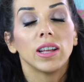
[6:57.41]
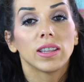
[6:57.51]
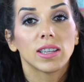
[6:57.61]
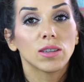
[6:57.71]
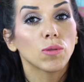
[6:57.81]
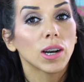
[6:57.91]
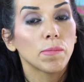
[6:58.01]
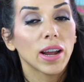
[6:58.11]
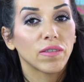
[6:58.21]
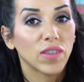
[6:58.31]
This is one of
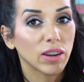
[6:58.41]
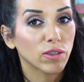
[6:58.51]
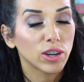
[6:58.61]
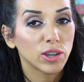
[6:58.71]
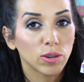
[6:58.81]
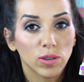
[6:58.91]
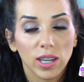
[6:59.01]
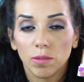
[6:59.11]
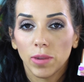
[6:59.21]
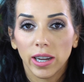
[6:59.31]
my favorite nudes
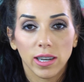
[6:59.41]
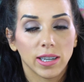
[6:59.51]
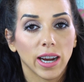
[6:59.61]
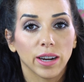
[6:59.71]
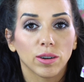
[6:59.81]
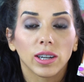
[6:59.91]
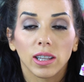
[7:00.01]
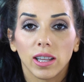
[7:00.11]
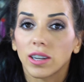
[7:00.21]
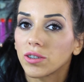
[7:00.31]
in my entire
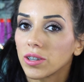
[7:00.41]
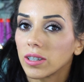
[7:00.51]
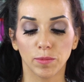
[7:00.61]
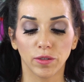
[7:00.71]
collection.